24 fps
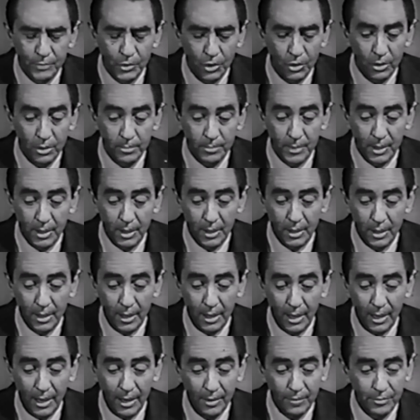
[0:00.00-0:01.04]
Norm,
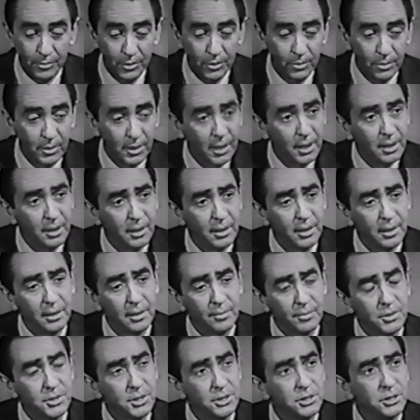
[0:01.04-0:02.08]
I've known
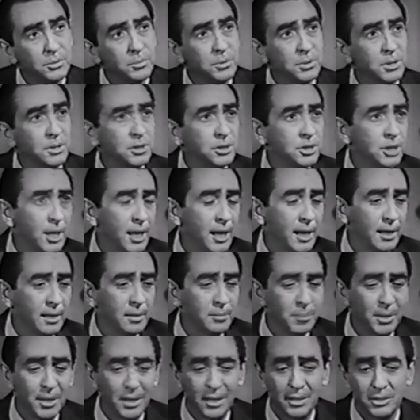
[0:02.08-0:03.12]
Eileen ever since she was a
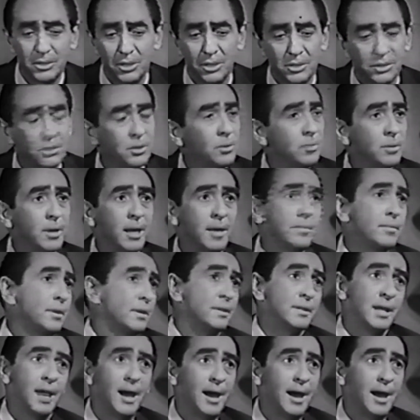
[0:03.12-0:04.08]
child, but I just don't have the